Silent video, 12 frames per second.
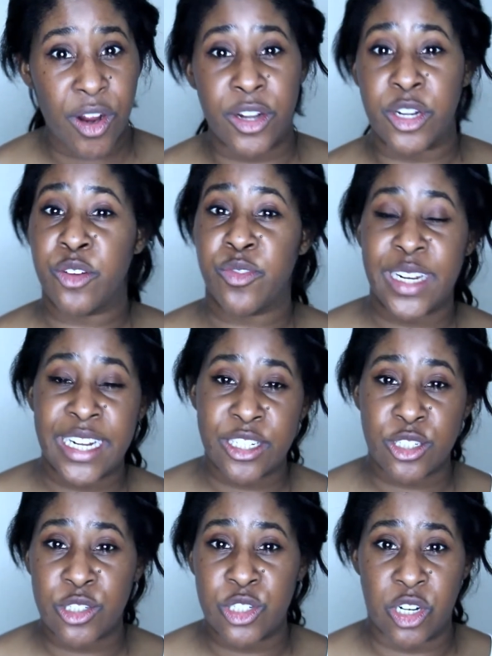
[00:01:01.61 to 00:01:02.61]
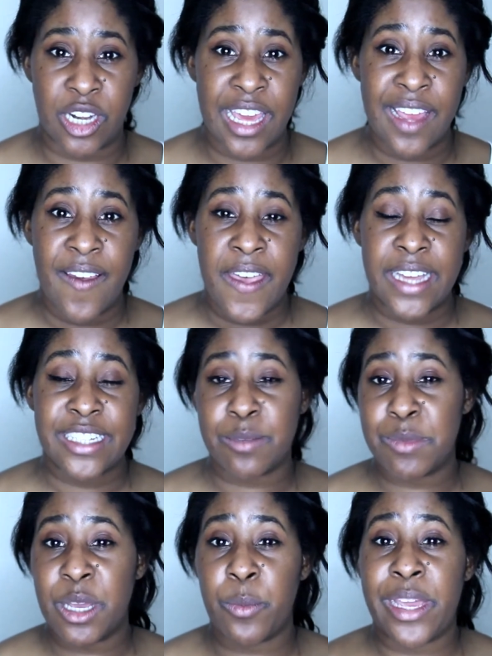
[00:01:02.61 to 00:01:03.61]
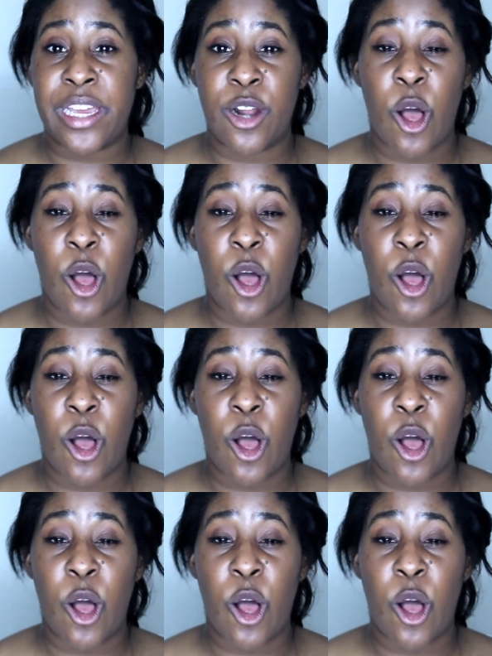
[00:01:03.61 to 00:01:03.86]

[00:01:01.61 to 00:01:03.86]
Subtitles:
on your financial journey. It's something that we can